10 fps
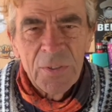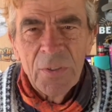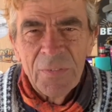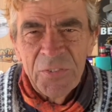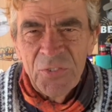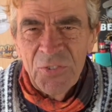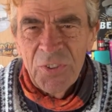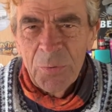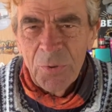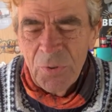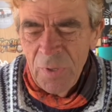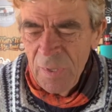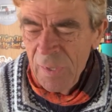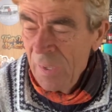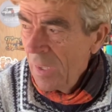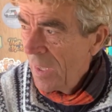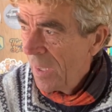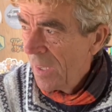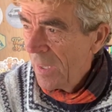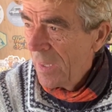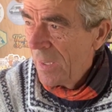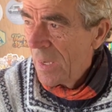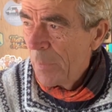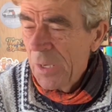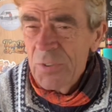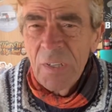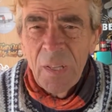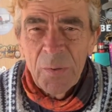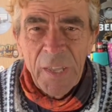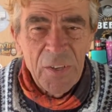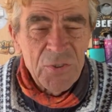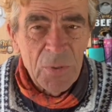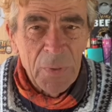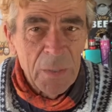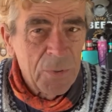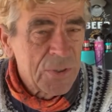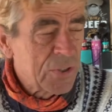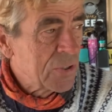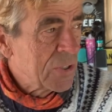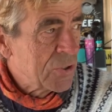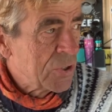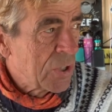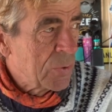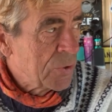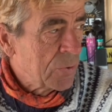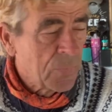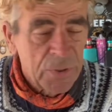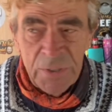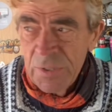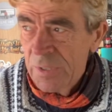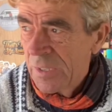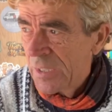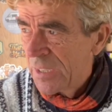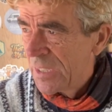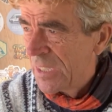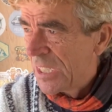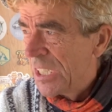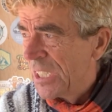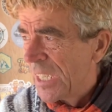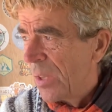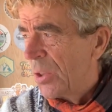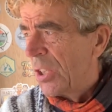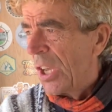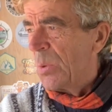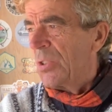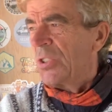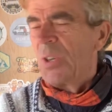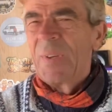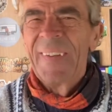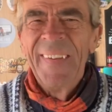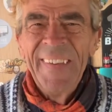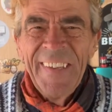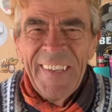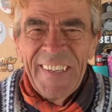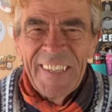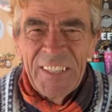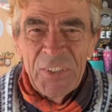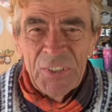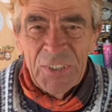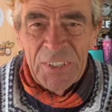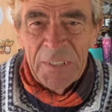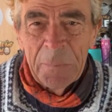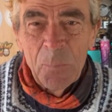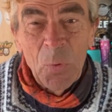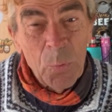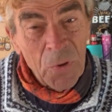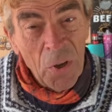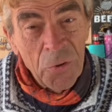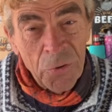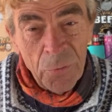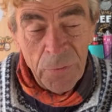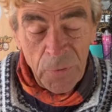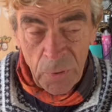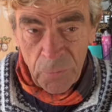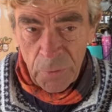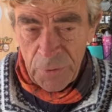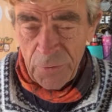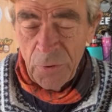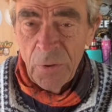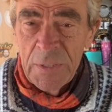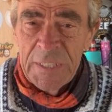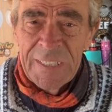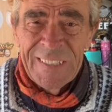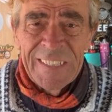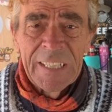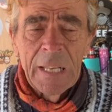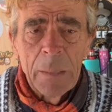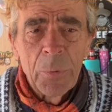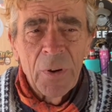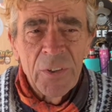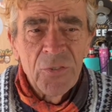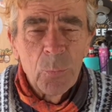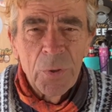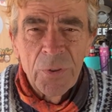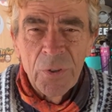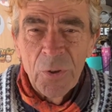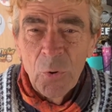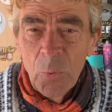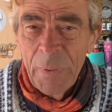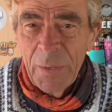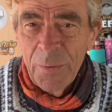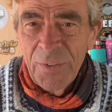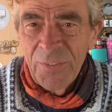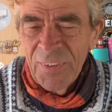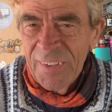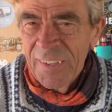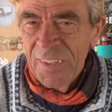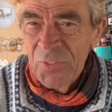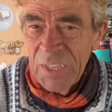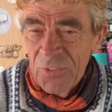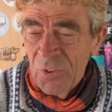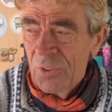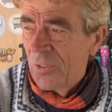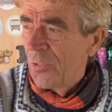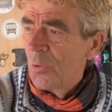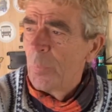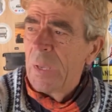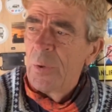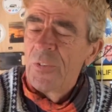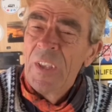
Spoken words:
Lovely to see you all. I'm out on location at the moment, as you know, doing my east-south coast tour, and we've got another review for you tonight. It's in collaboration with ALLPOWERS. Thanks to the guys at ALLPOWERS.